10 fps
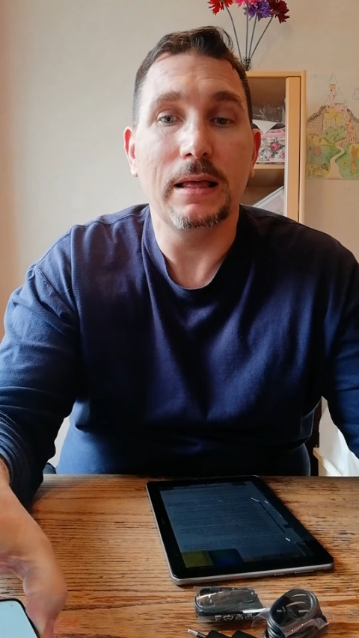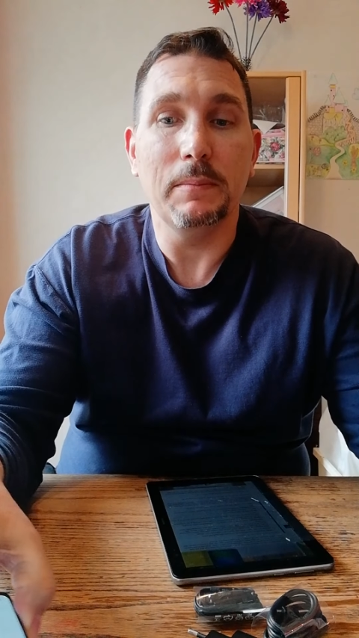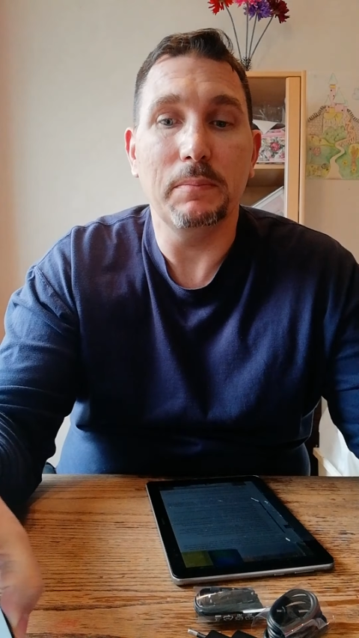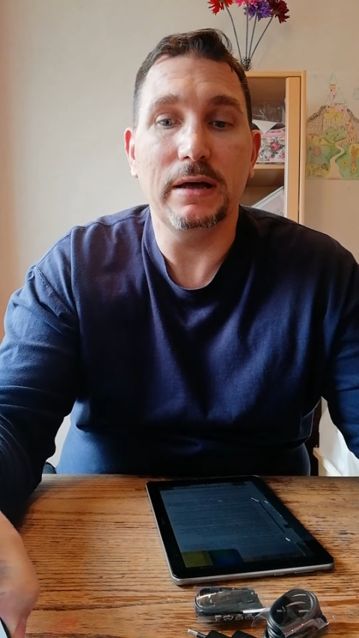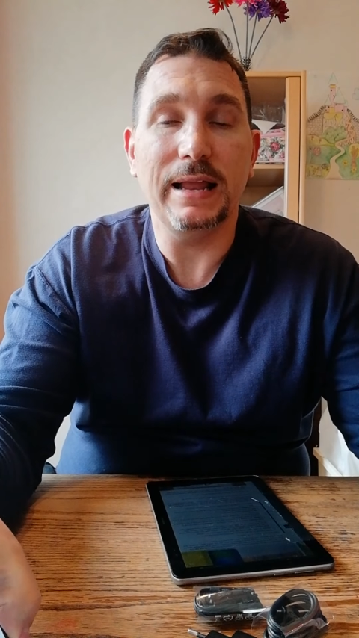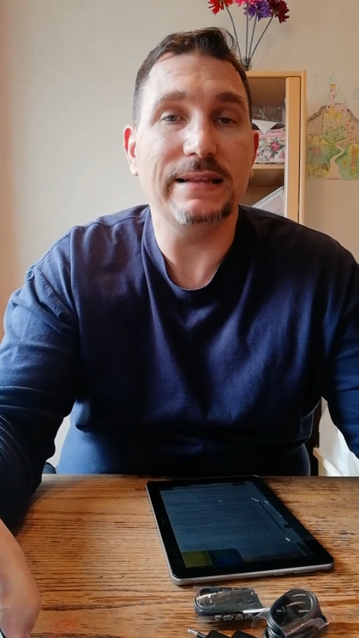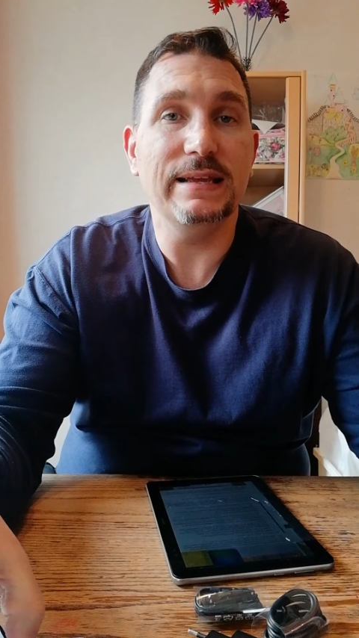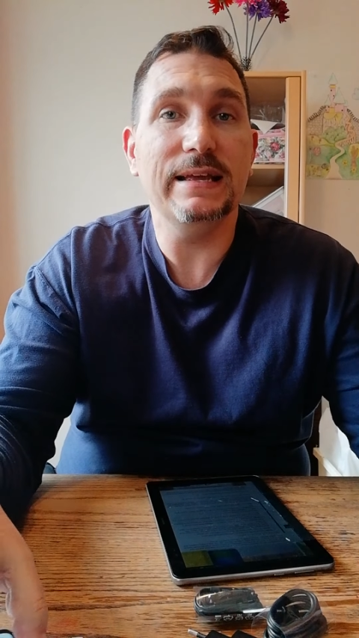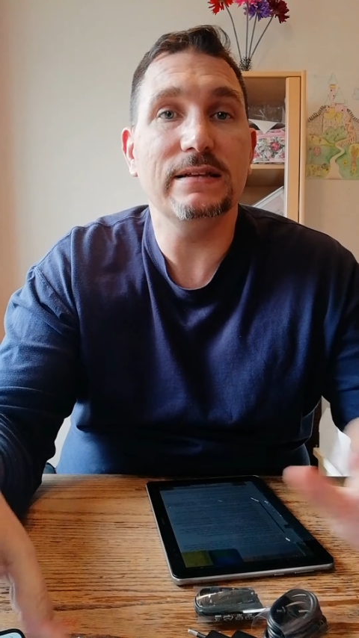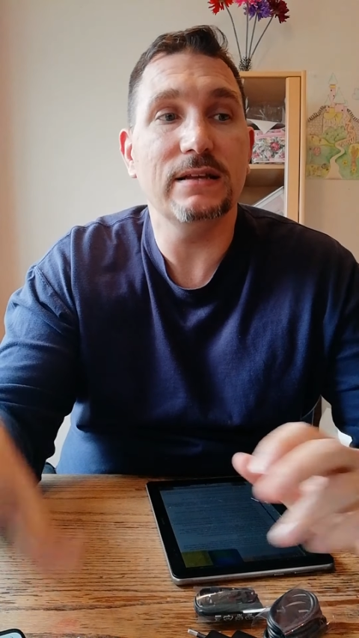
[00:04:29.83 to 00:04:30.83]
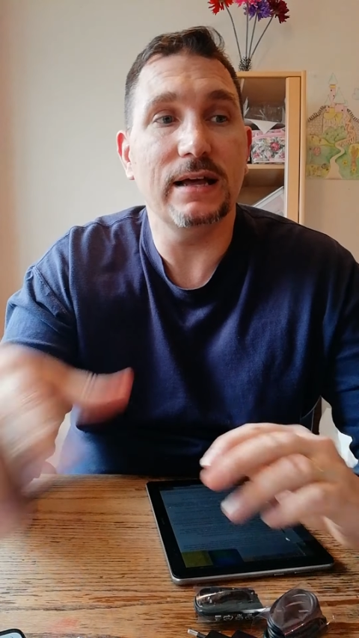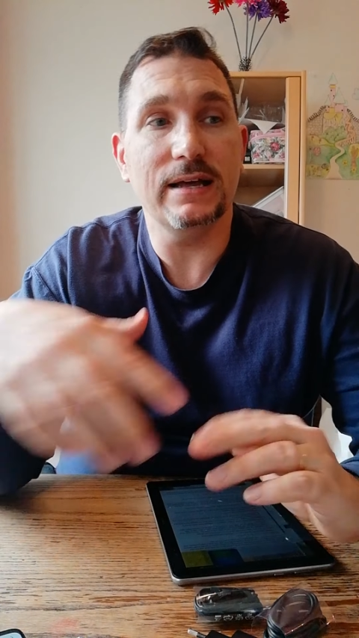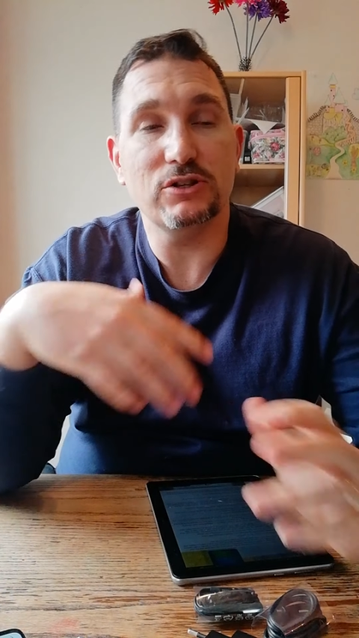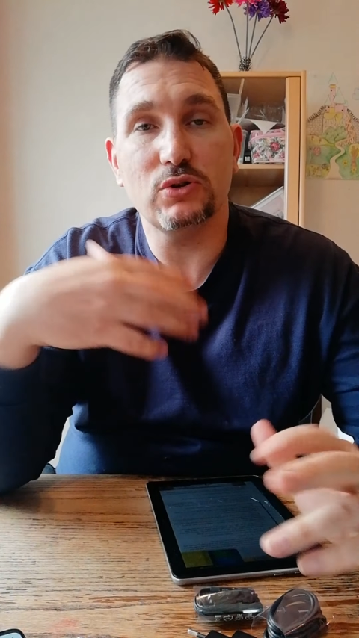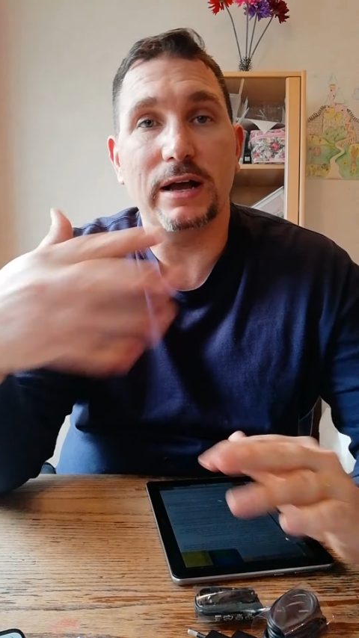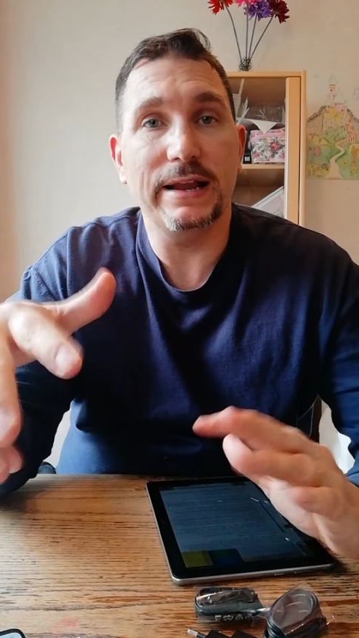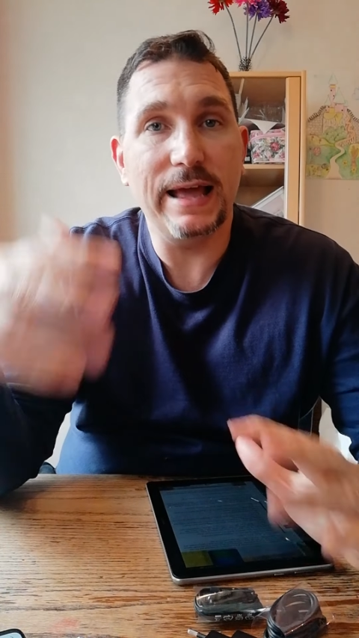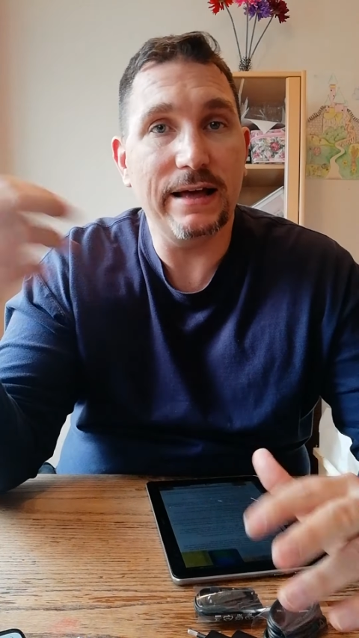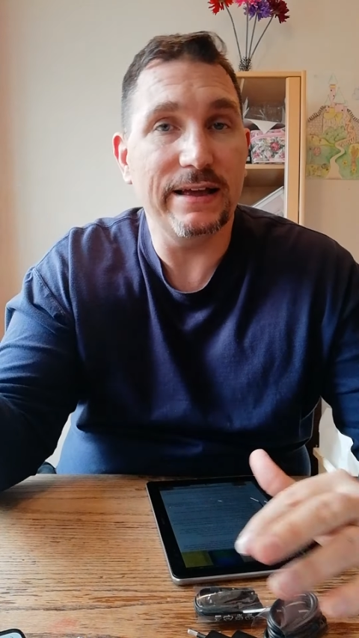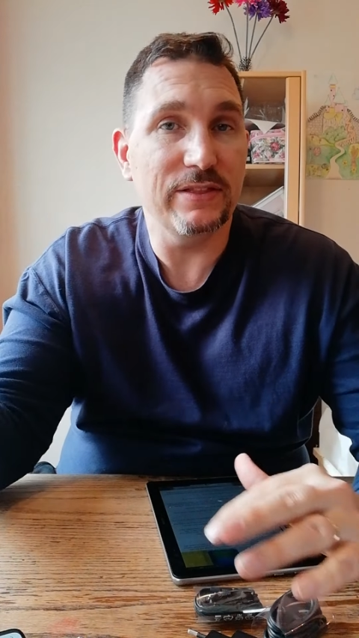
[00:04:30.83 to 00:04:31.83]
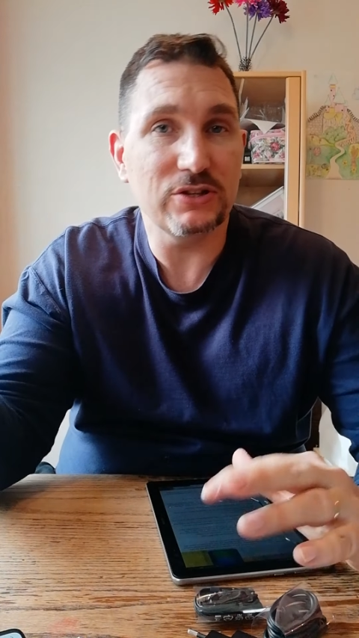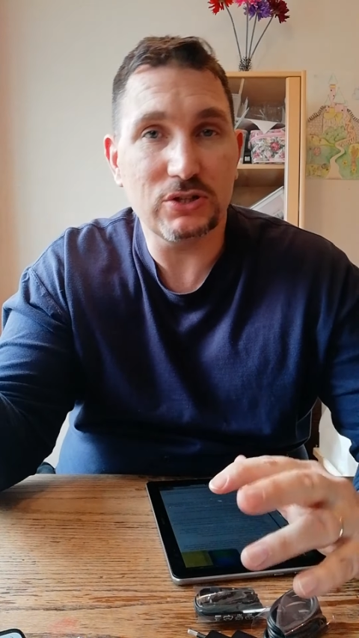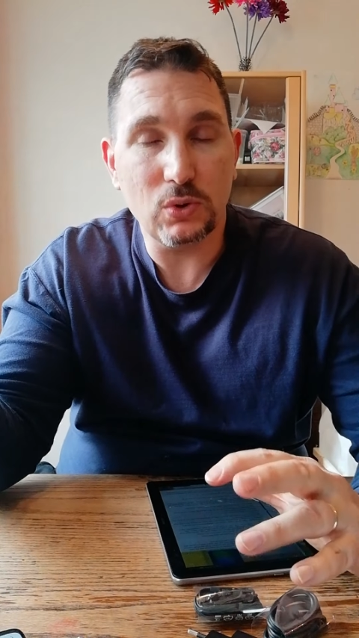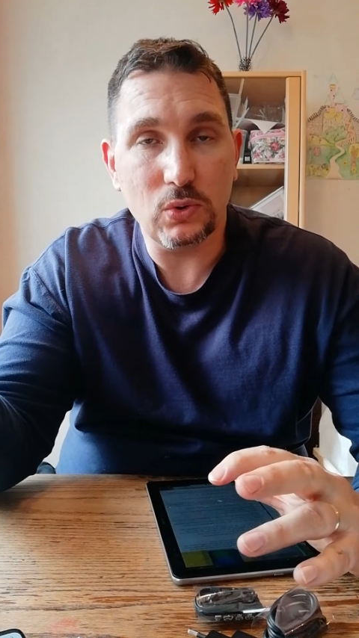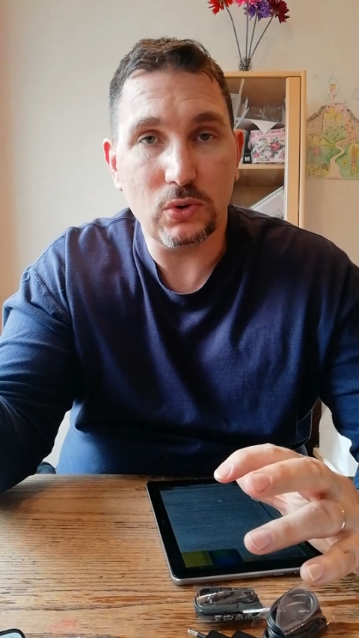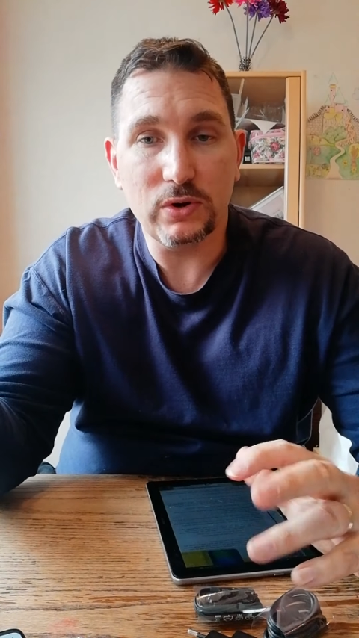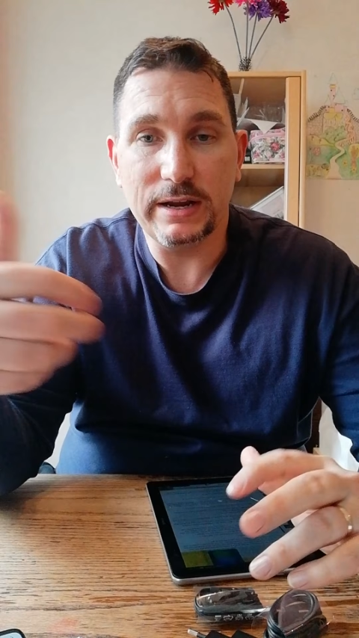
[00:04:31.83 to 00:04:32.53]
But I did try it out in the store,